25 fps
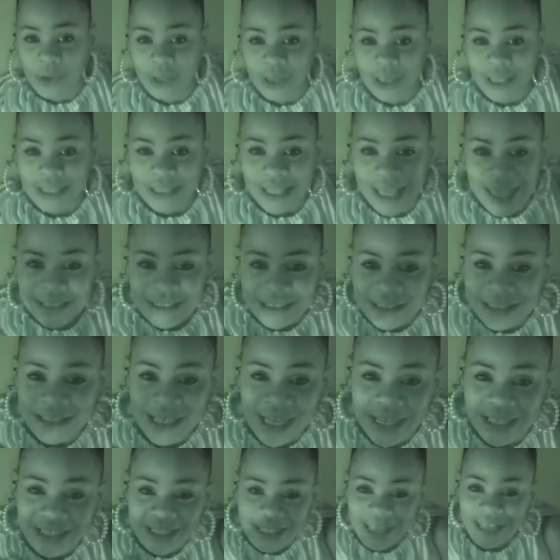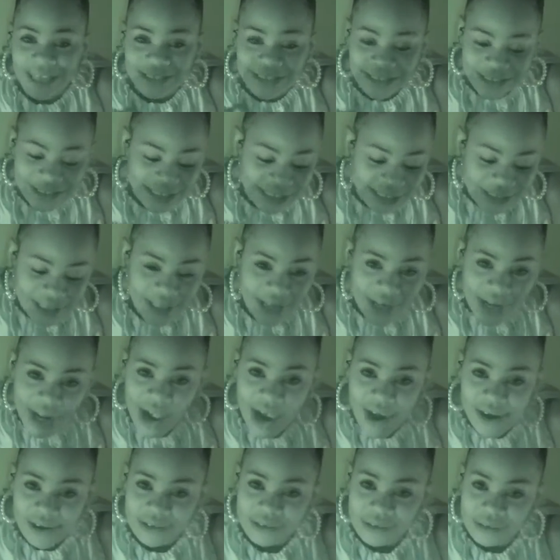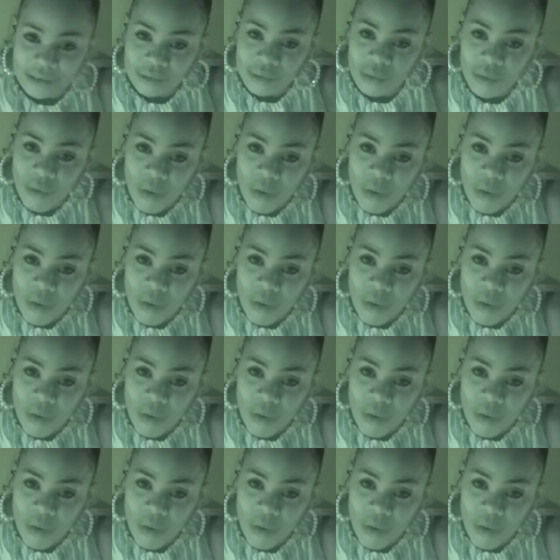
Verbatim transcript: She got a foot detox going on right now.